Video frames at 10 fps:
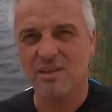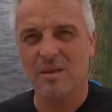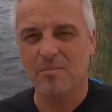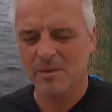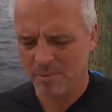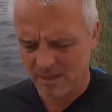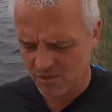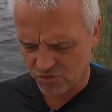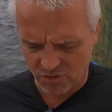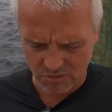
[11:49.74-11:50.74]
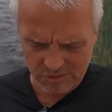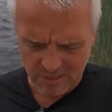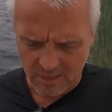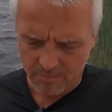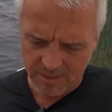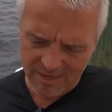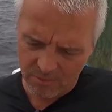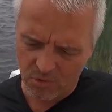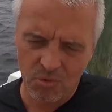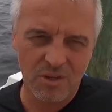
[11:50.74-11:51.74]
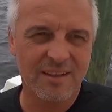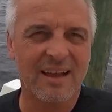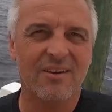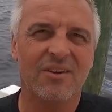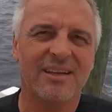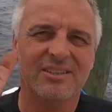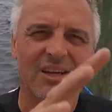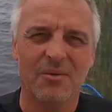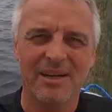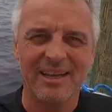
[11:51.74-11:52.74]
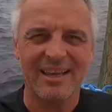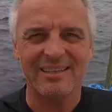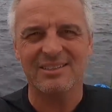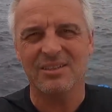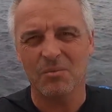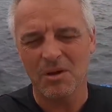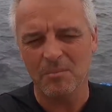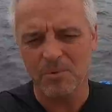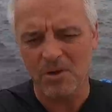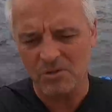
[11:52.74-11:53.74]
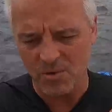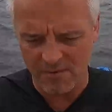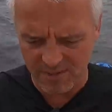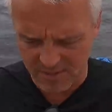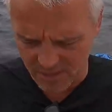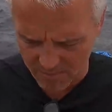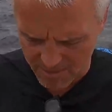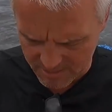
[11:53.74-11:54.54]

the MPP controllers. But now all of that lot is going into the one box where everything's going to be